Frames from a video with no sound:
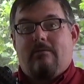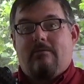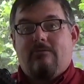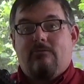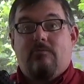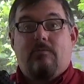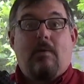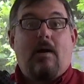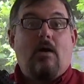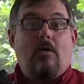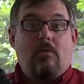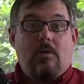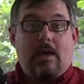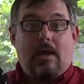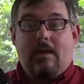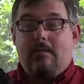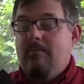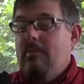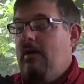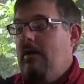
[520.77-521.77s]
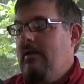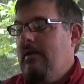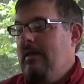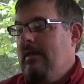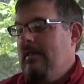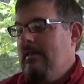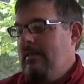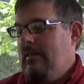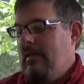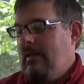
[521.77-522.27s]
small game
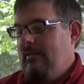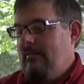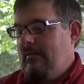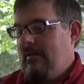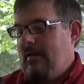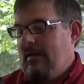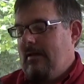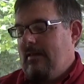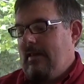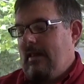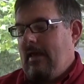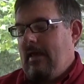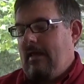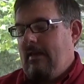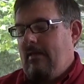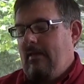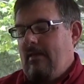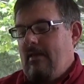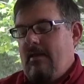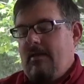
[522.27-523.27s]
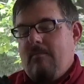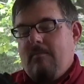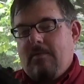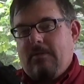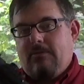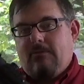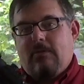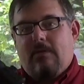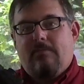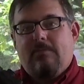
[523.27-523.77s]
hunting and things like that.
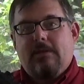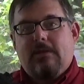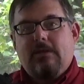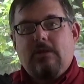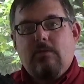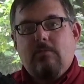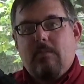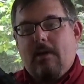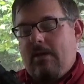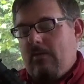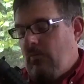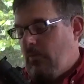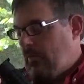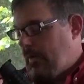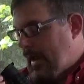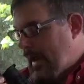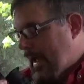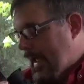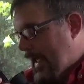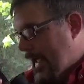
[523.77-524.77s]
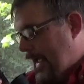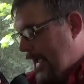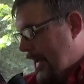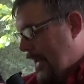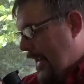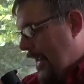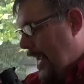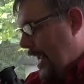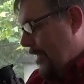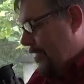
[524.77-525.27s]
But something you may want to
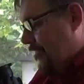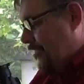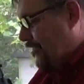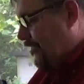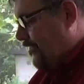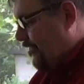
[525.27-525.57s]
add. And